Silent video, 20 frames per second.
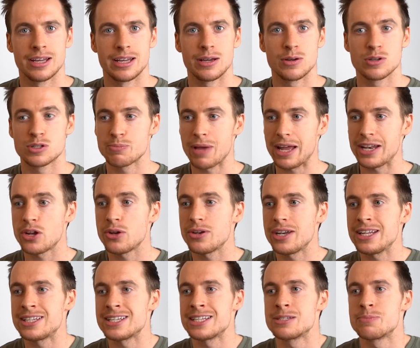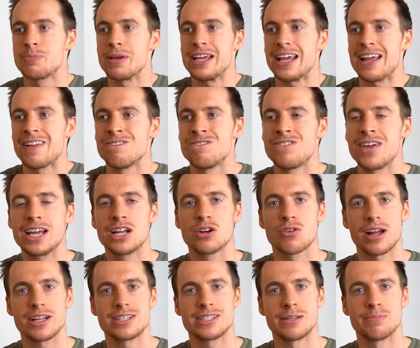it was men who needed to be
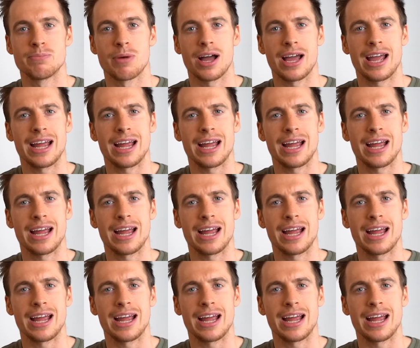invigorated by